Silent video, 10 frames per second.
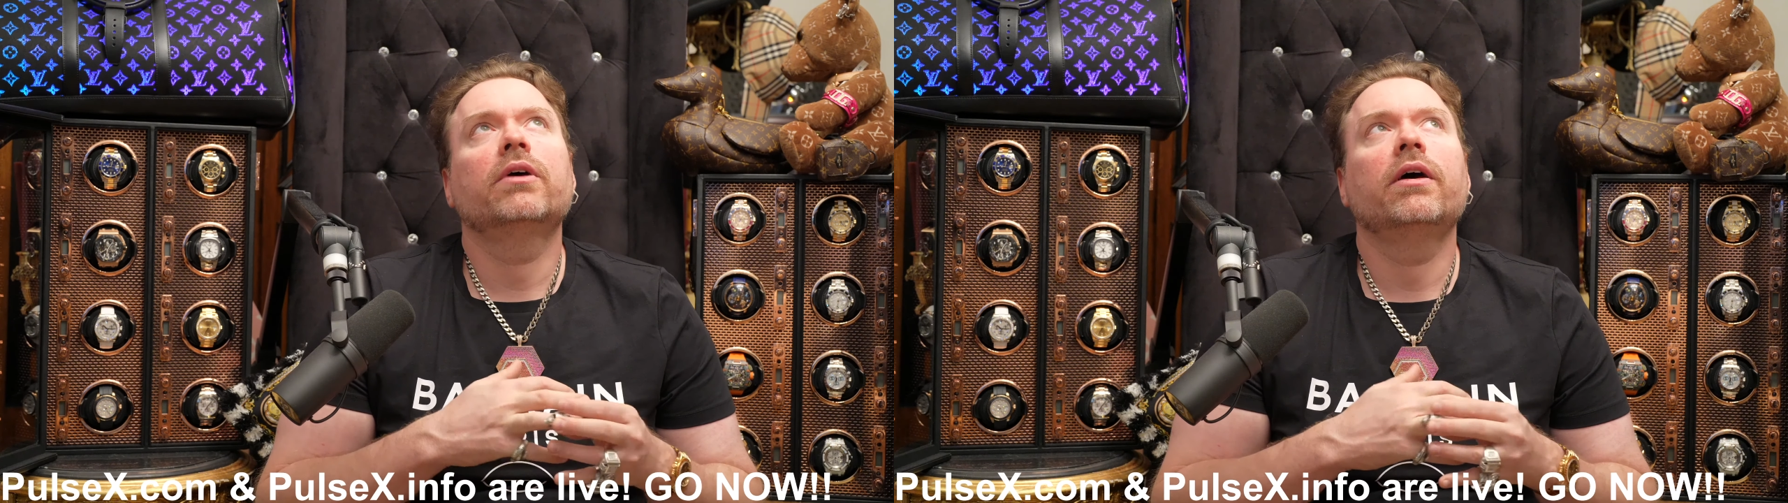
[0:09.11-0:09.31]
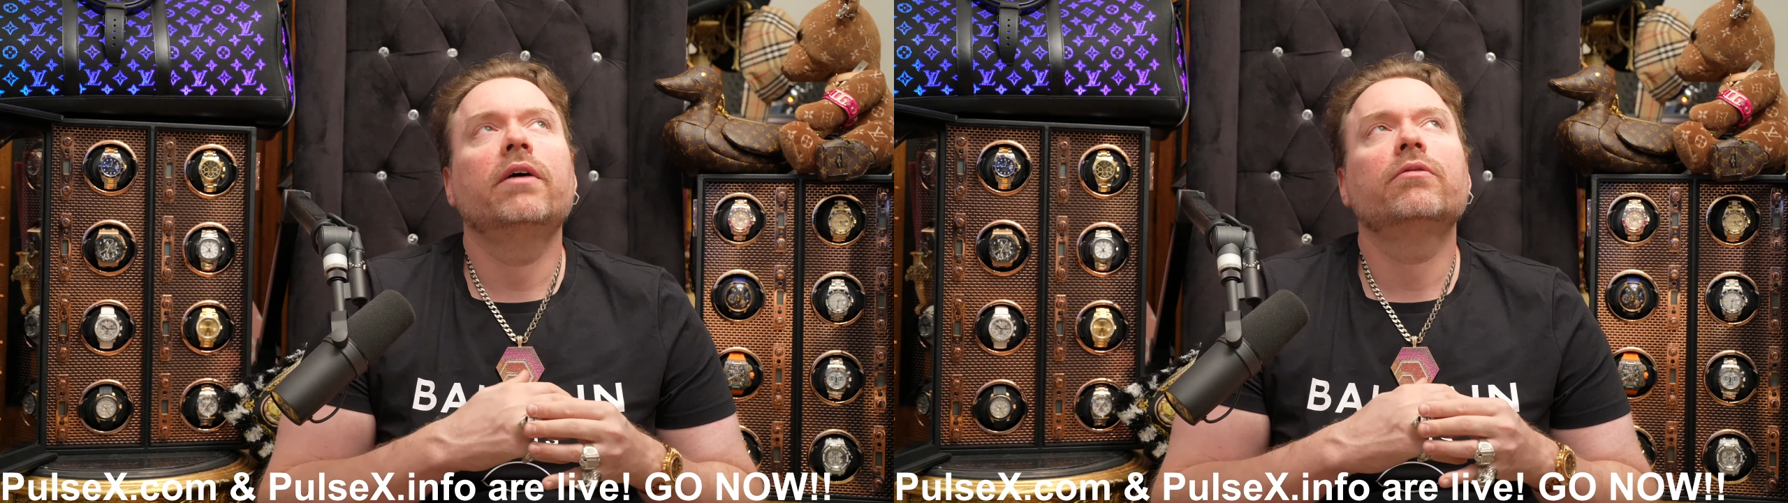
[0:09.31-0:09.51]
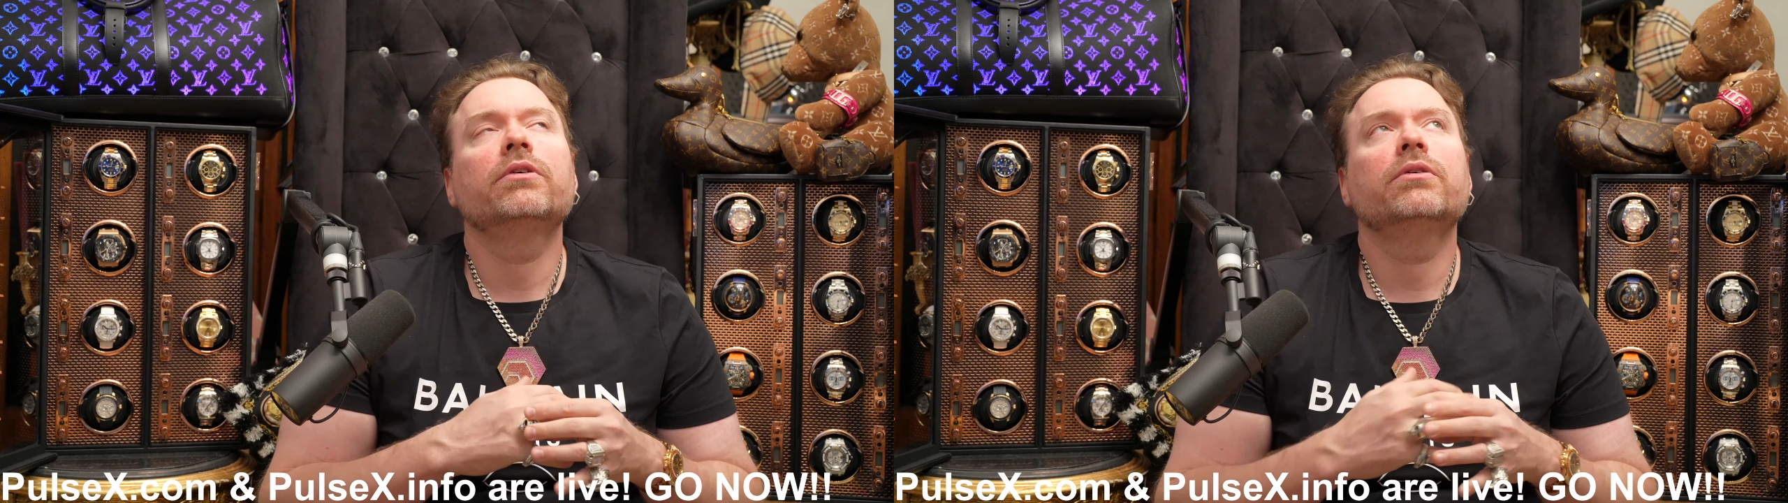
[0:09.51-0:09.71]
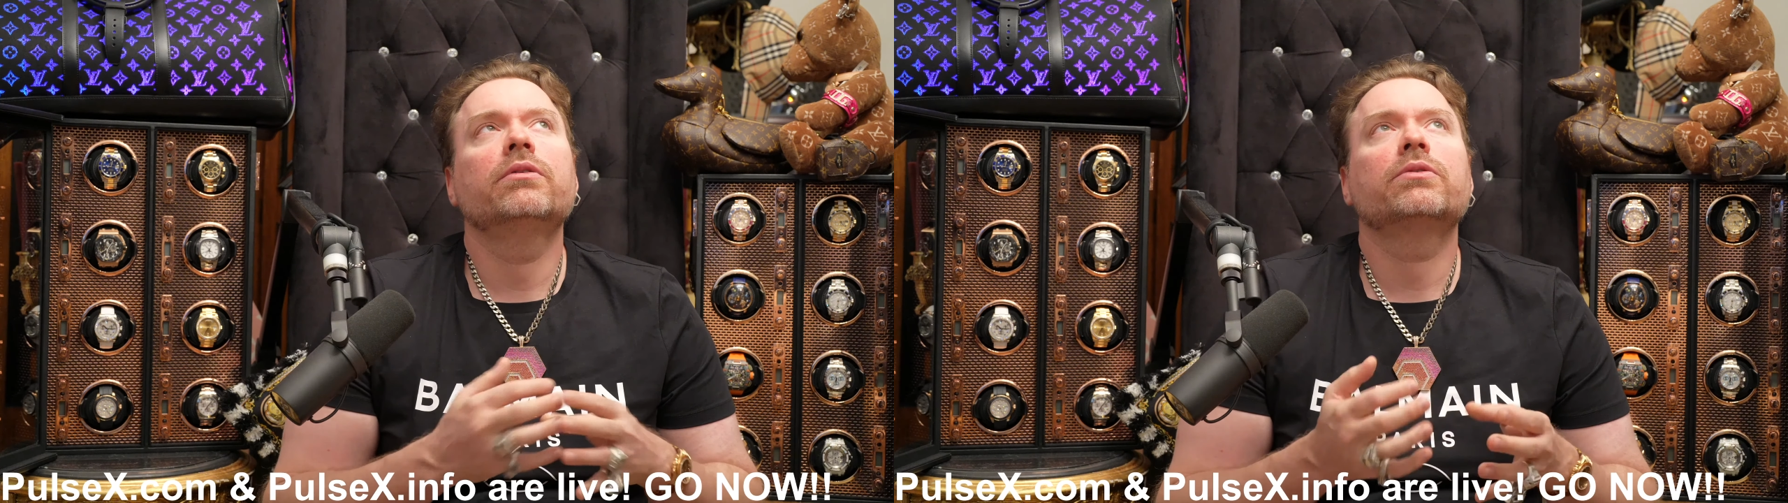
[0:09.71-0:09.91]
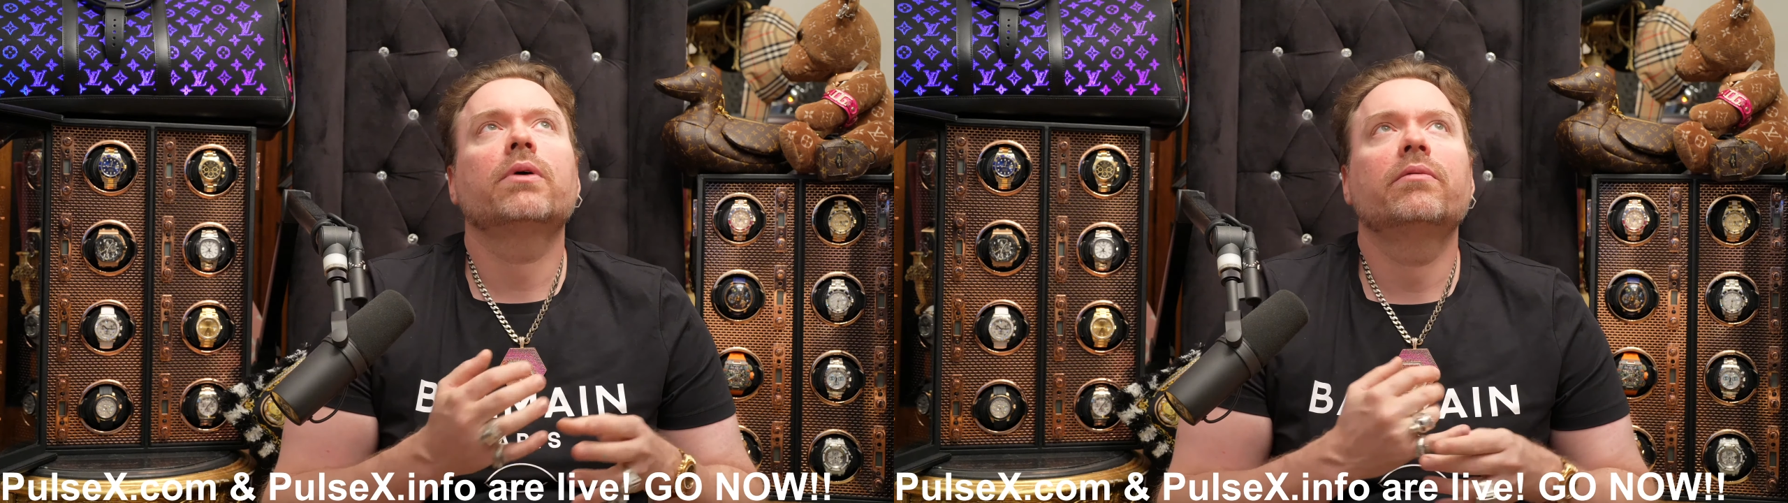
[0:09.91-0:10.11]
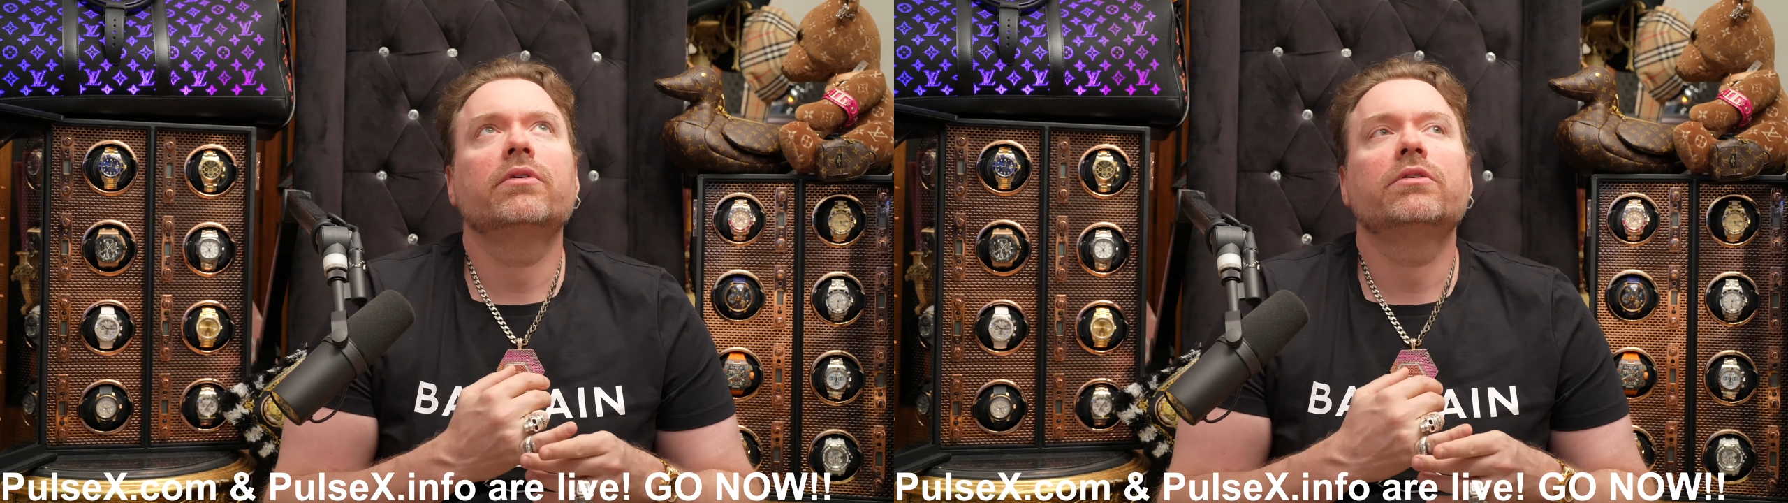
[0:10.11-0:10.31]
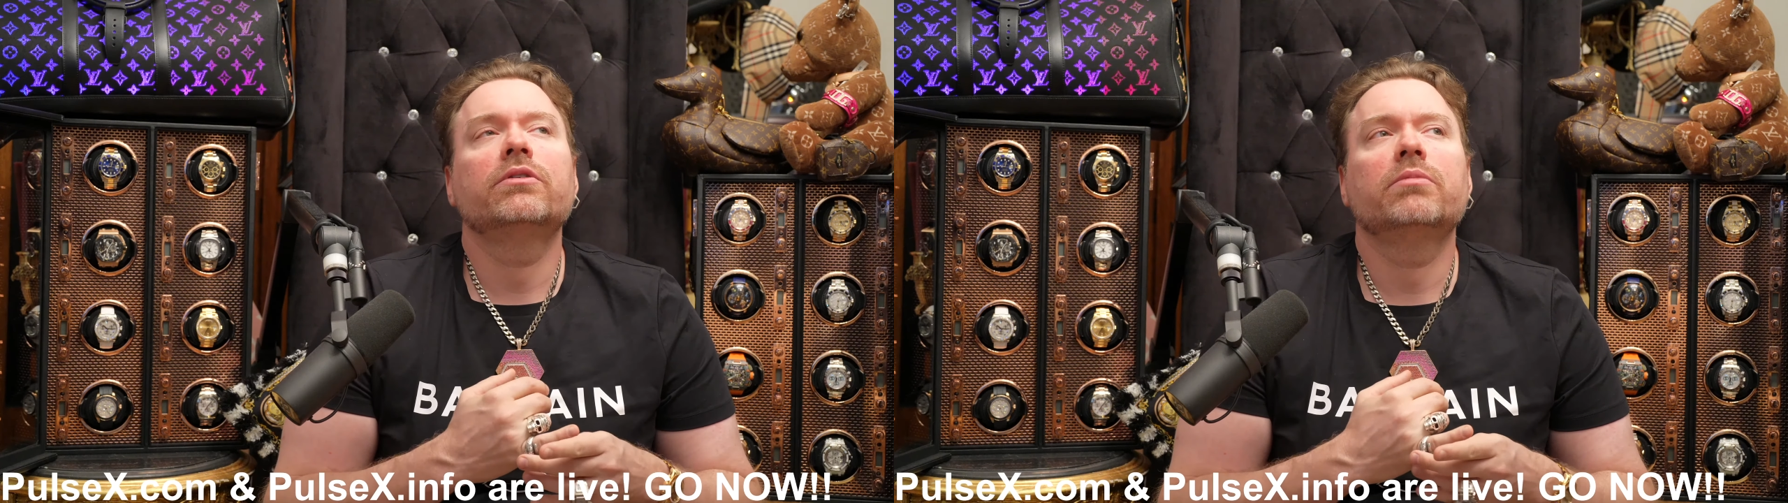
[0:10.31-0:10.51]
every Uniswap V2